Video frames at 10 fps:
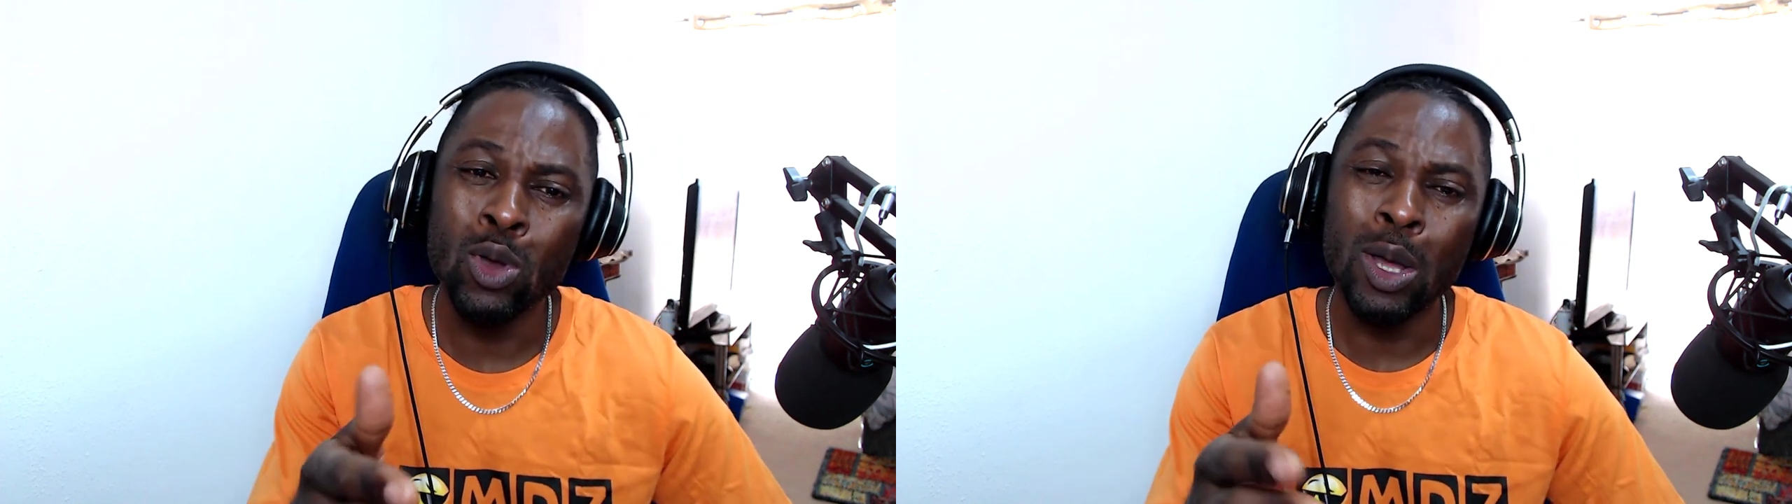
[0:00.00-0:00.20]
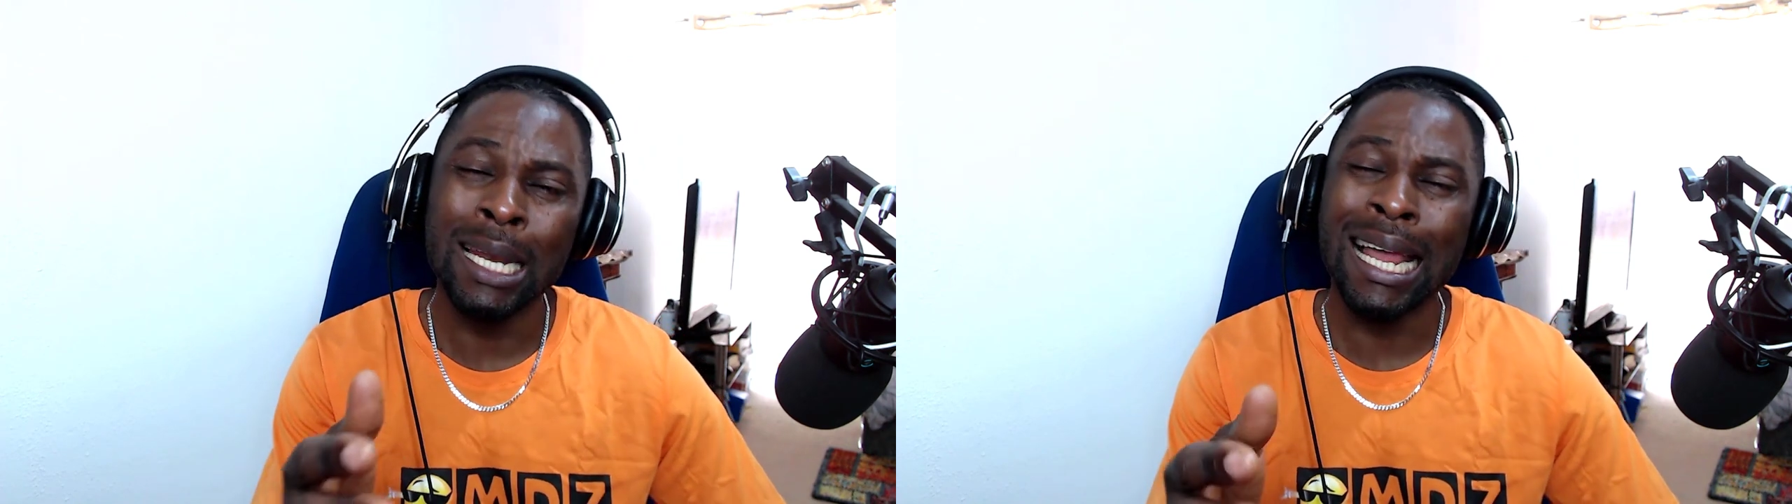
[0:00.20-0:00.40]

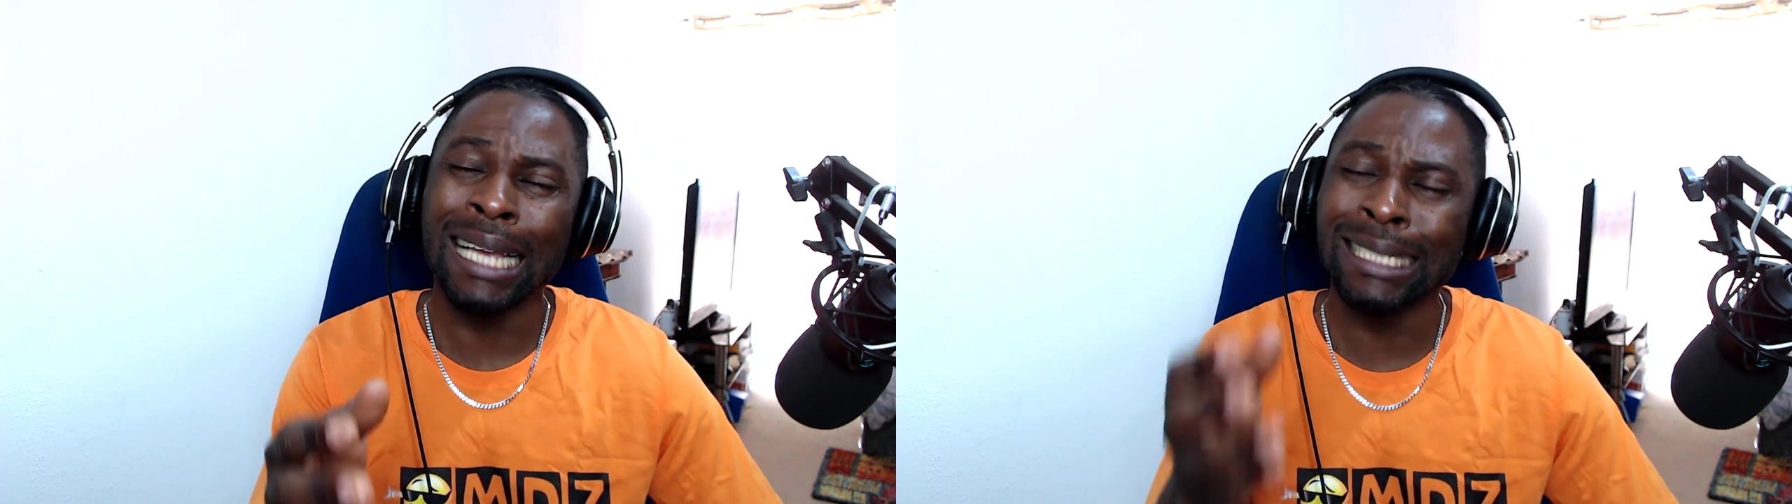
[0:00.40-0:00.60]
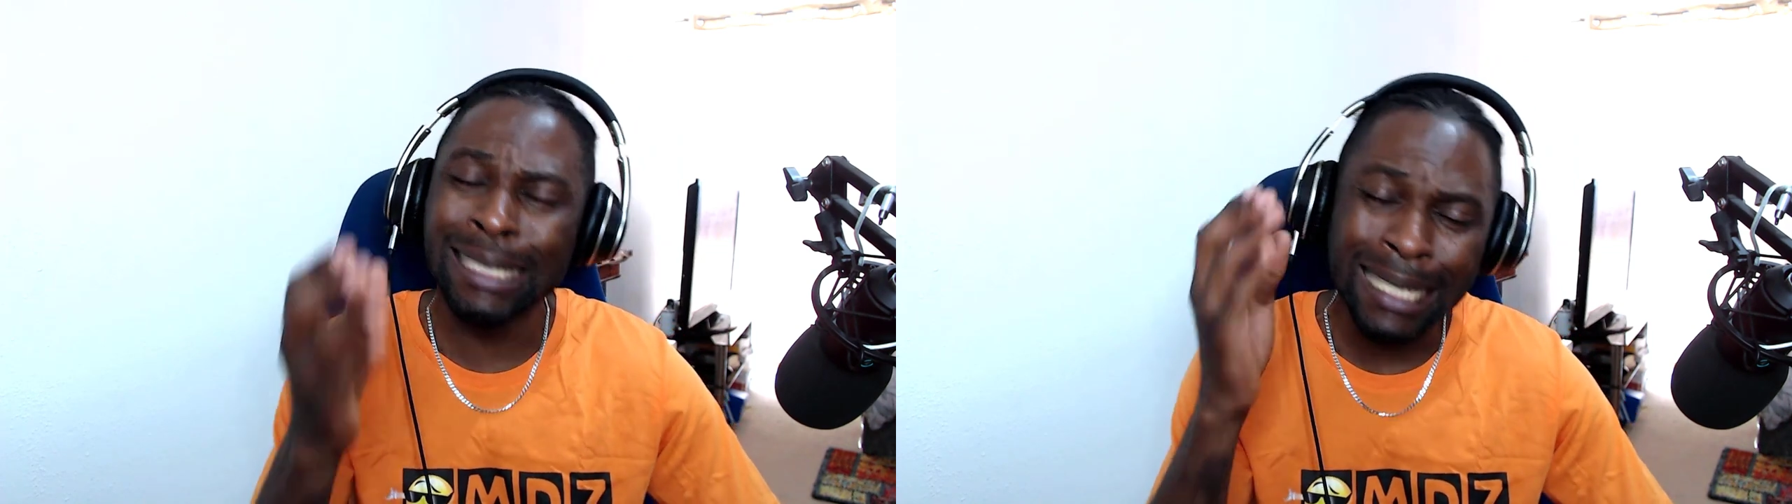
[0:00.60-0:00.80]
Like,
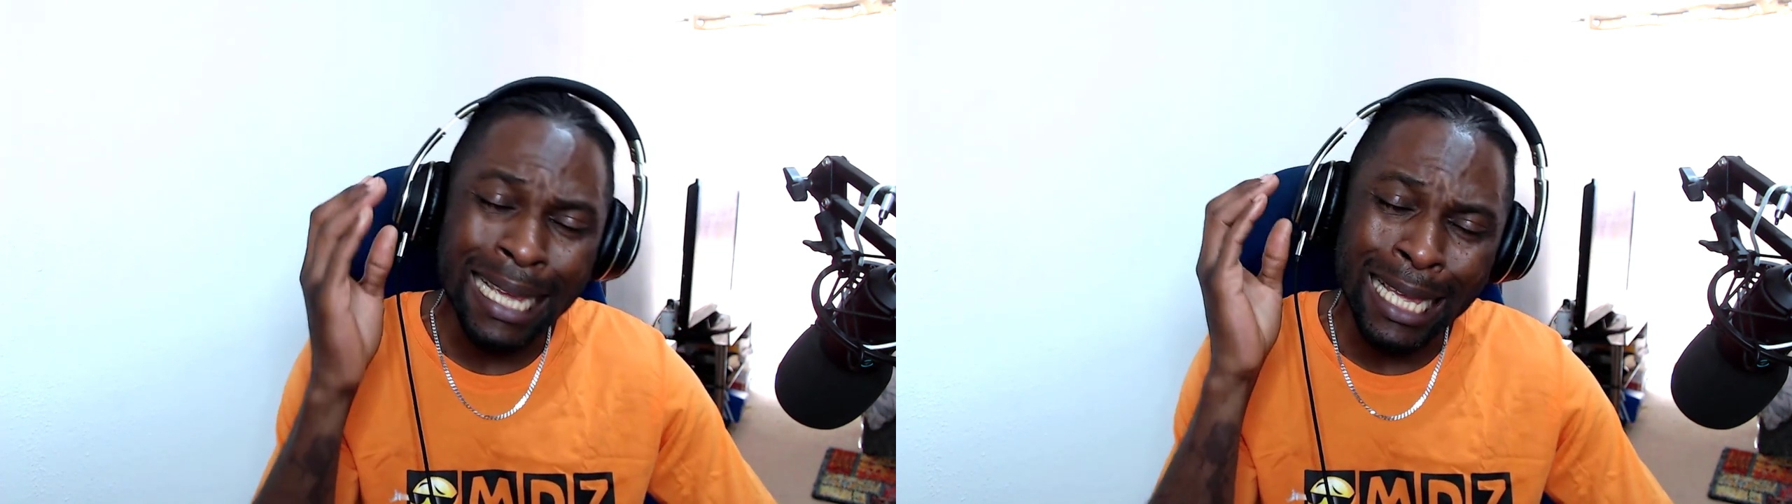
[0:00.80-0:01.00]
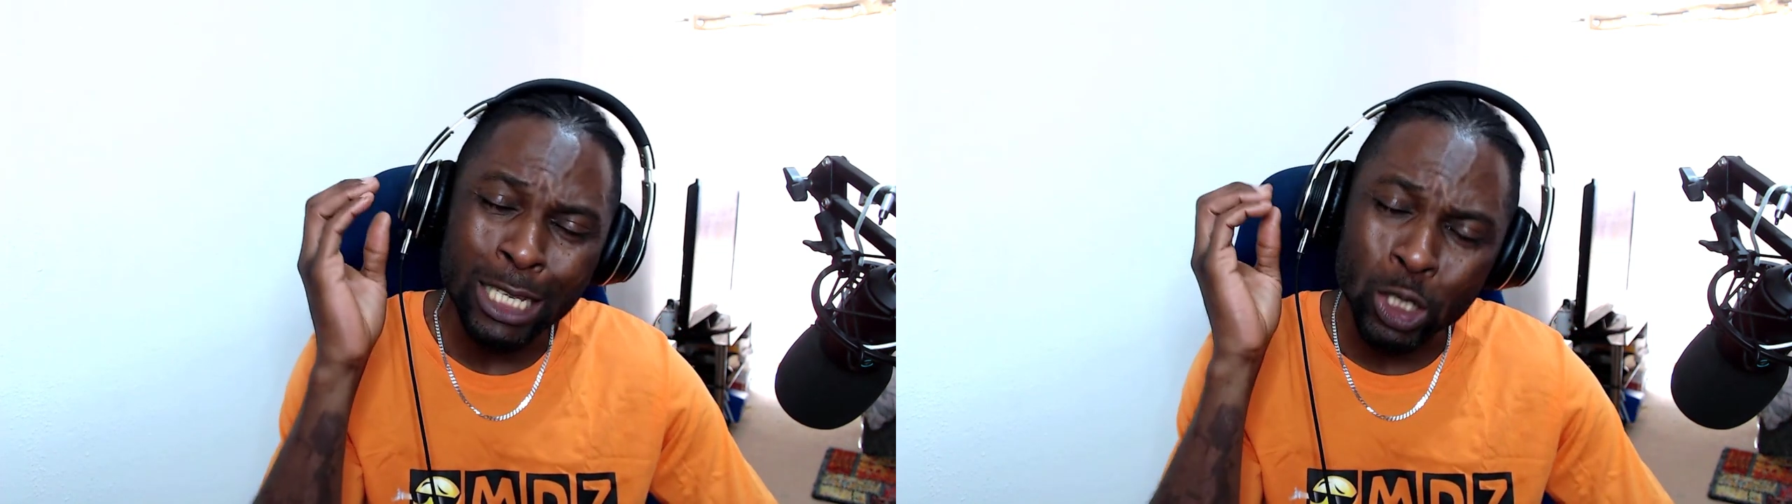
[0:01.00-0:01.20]
it
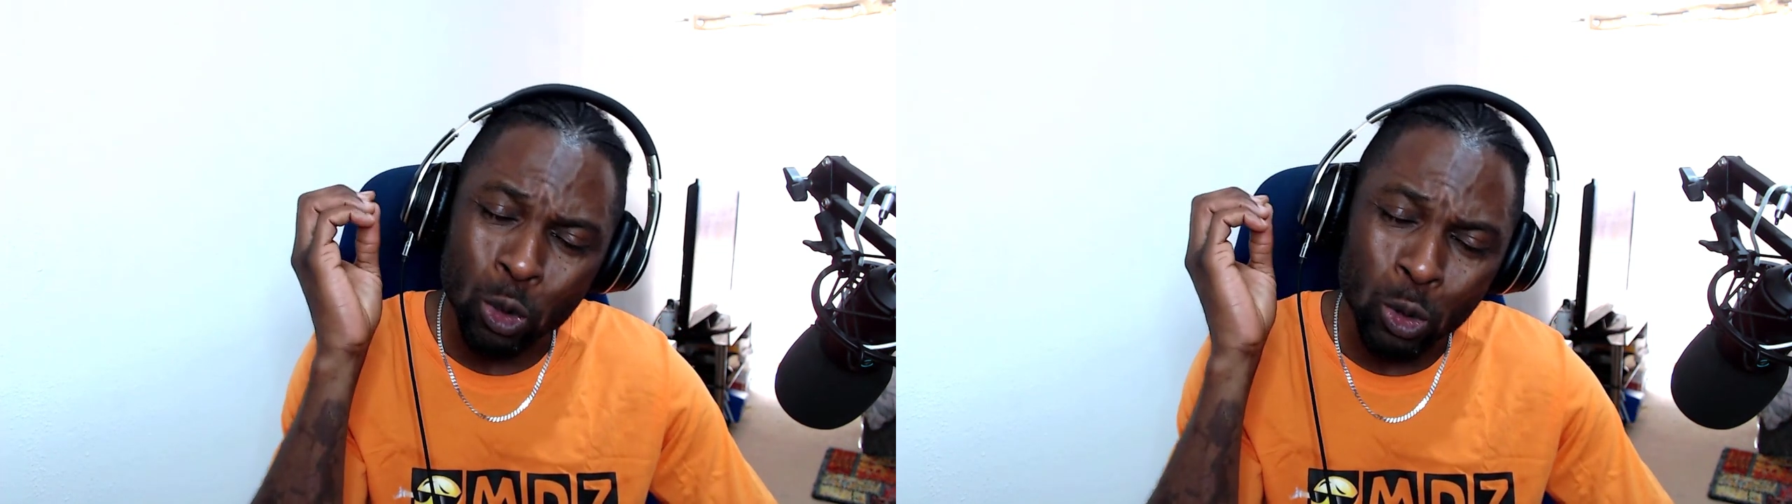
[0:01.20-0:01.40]
is so